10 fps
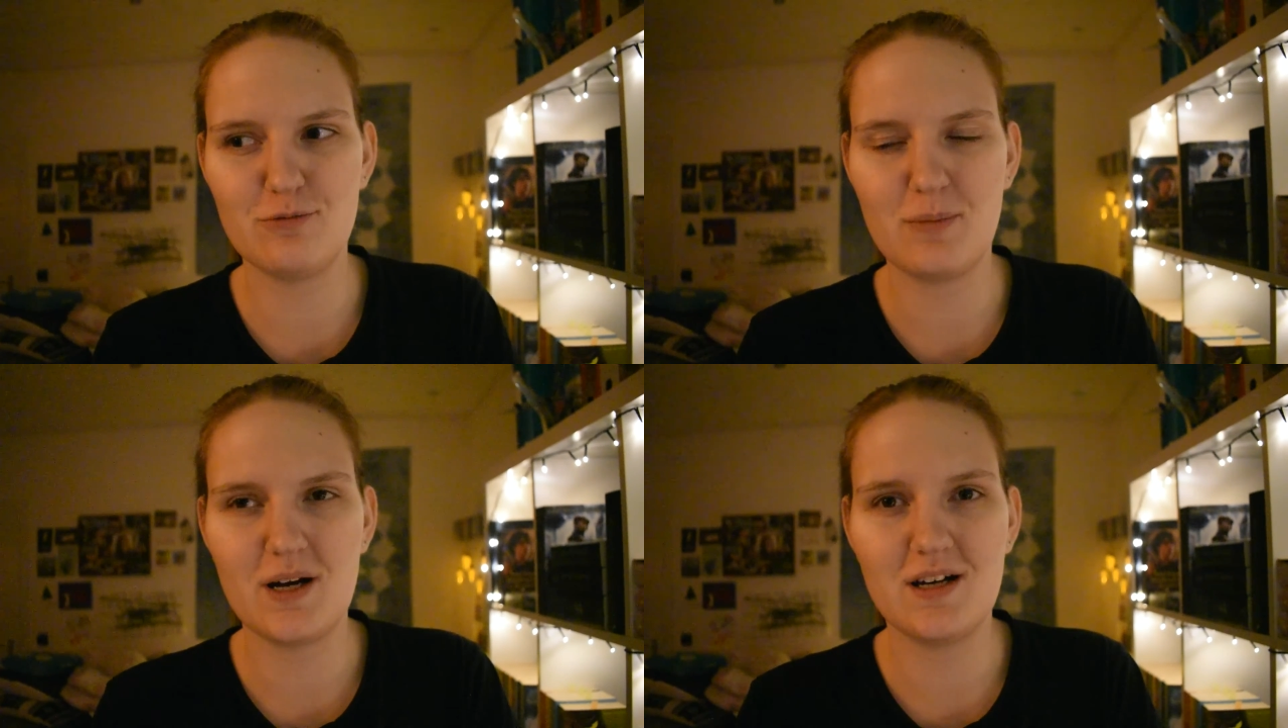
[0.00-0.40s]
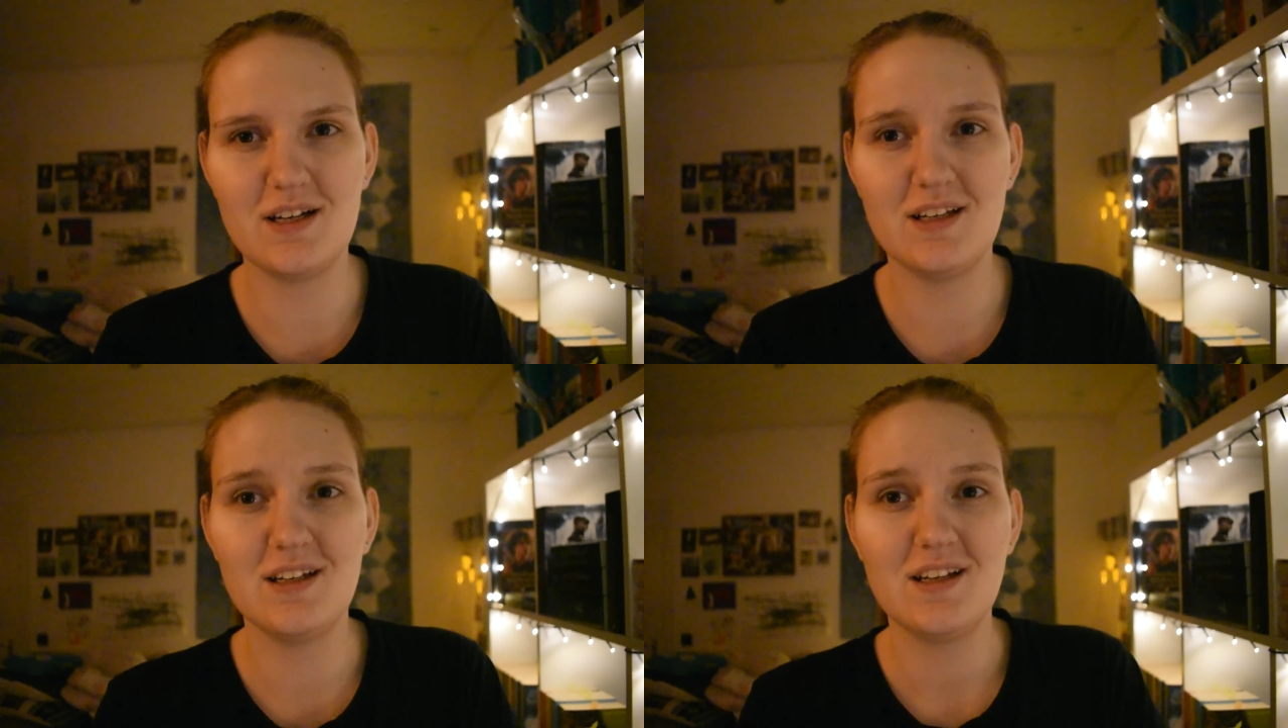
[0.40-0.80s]

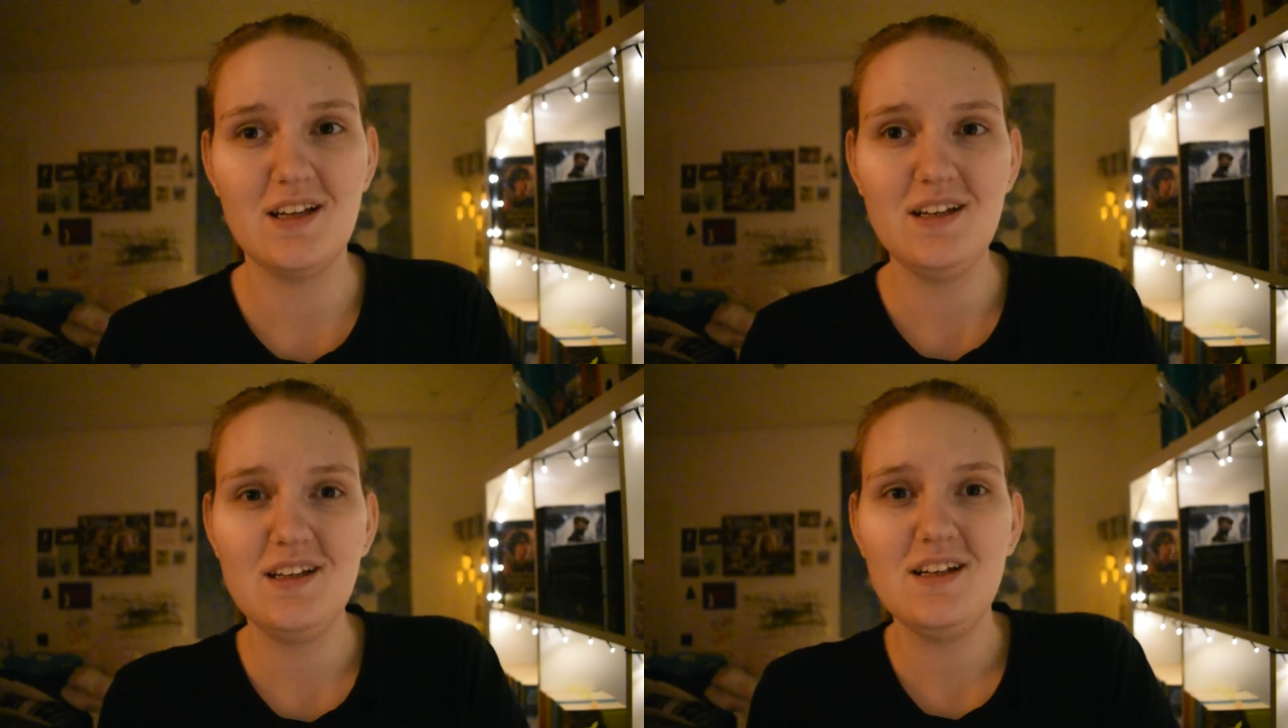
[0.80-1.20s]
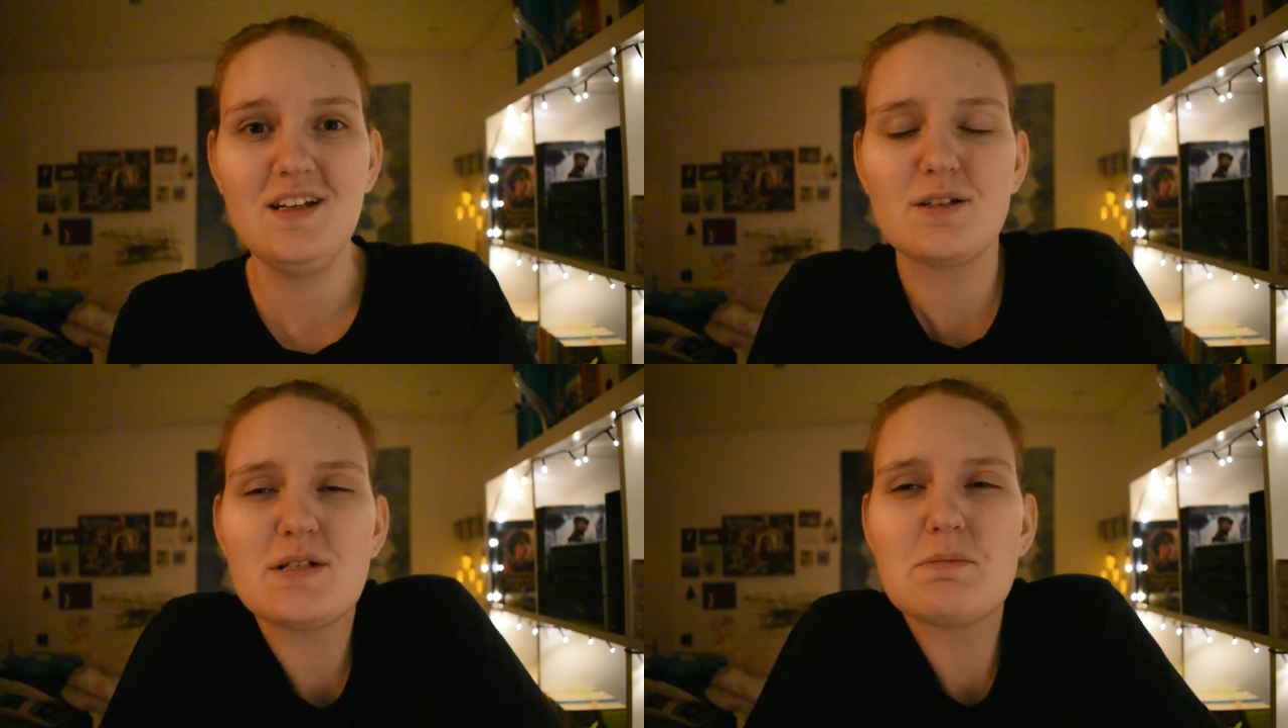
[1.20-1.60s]
my
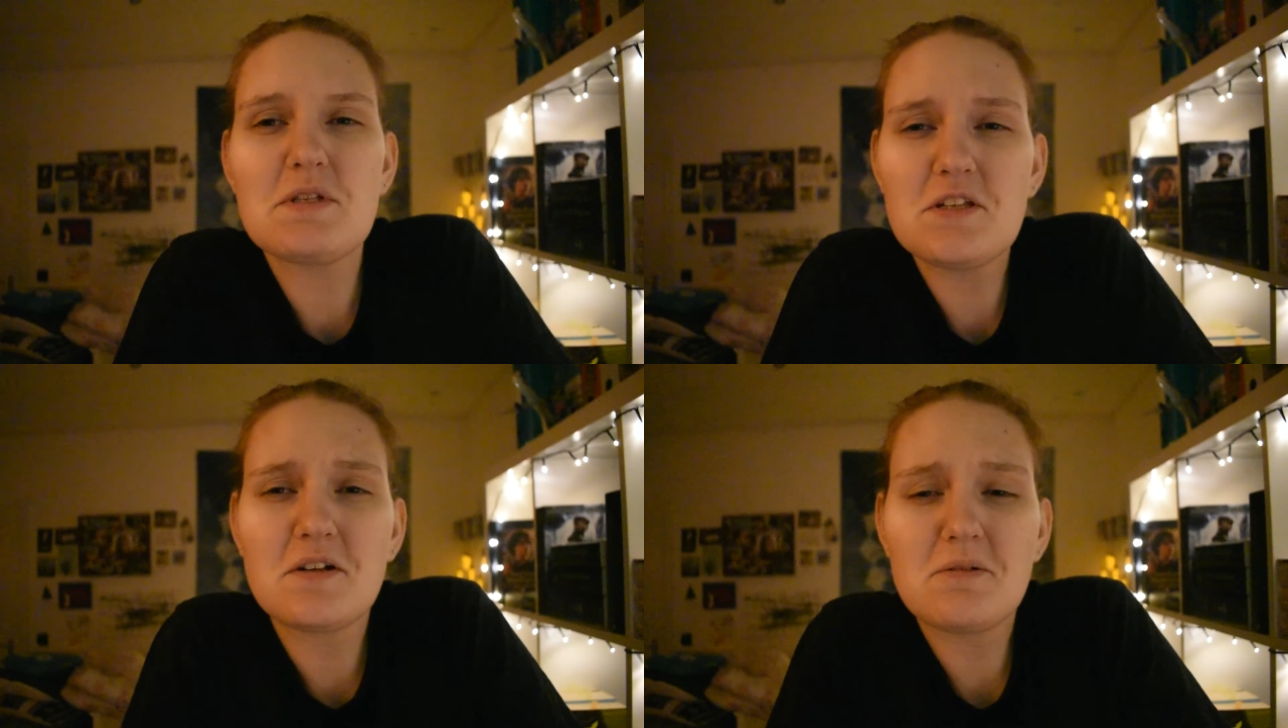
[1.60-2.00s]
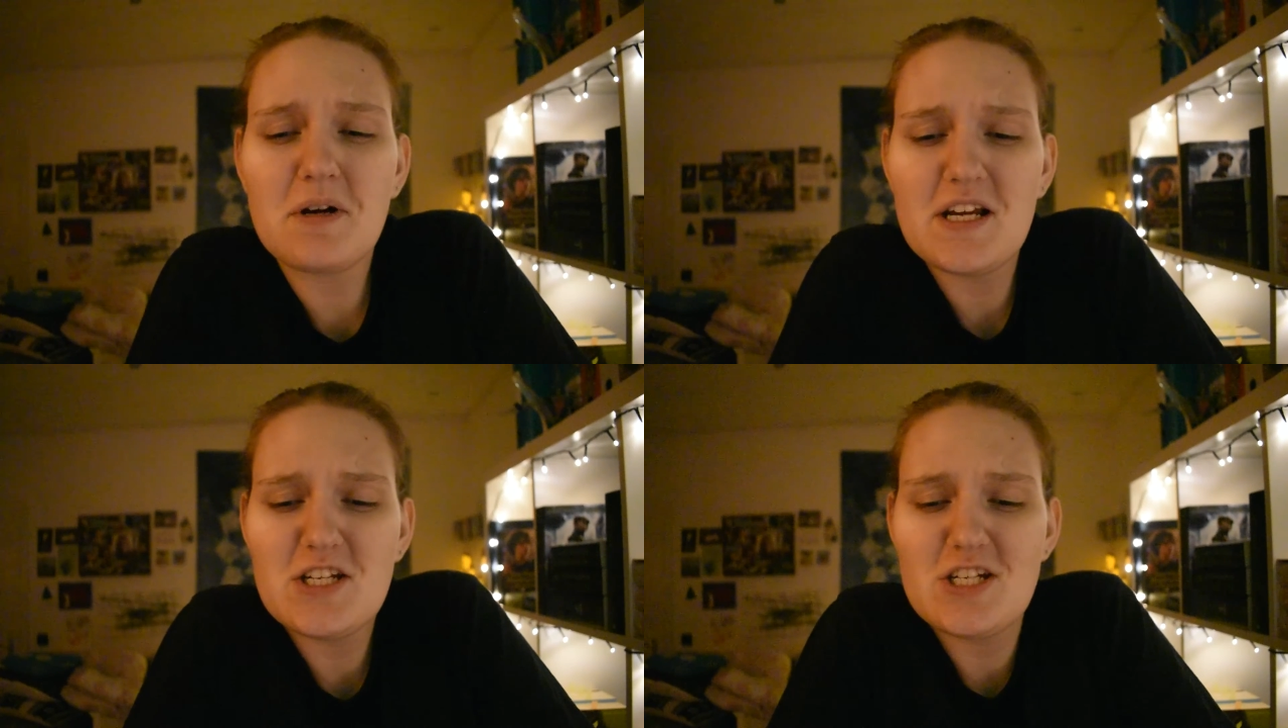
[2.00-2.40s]
Christmas
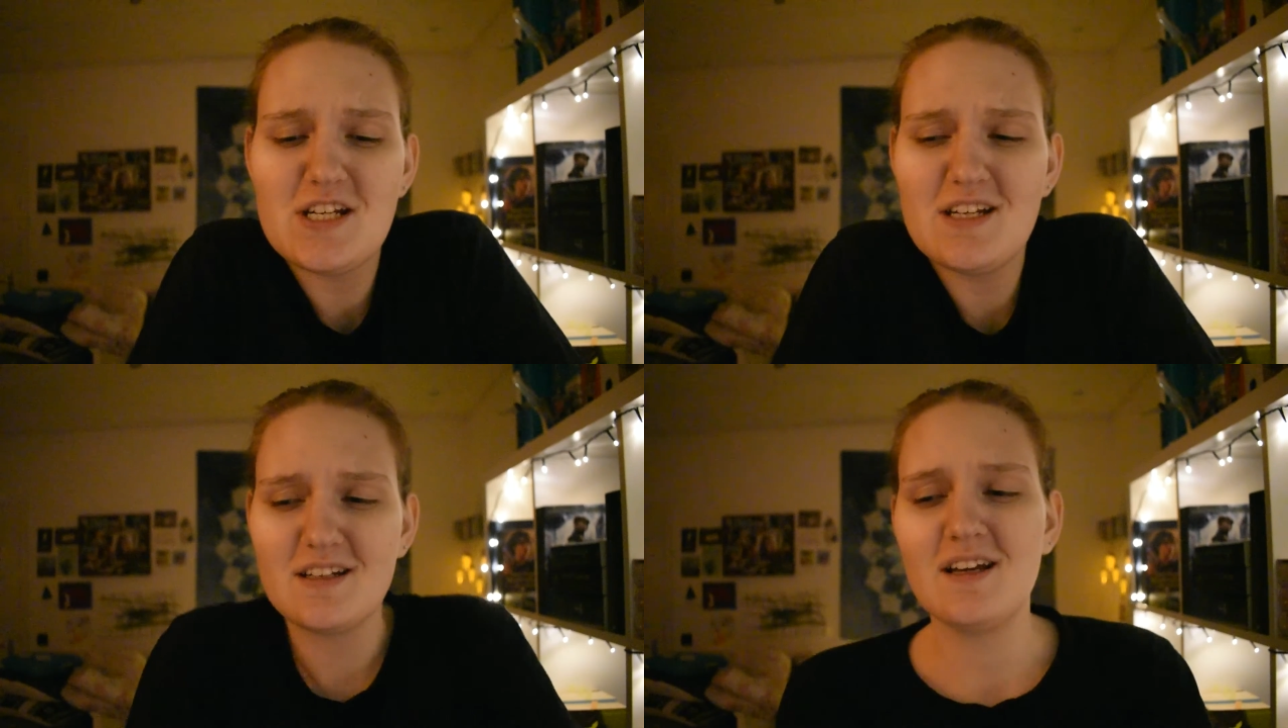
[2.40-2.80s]
decoration.